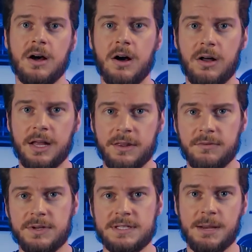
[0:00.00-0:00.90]
all on
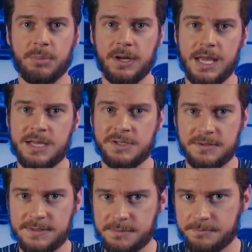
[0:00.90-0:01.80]
3 separate
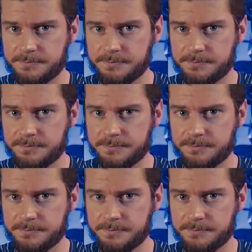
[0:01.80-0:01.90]
occasions.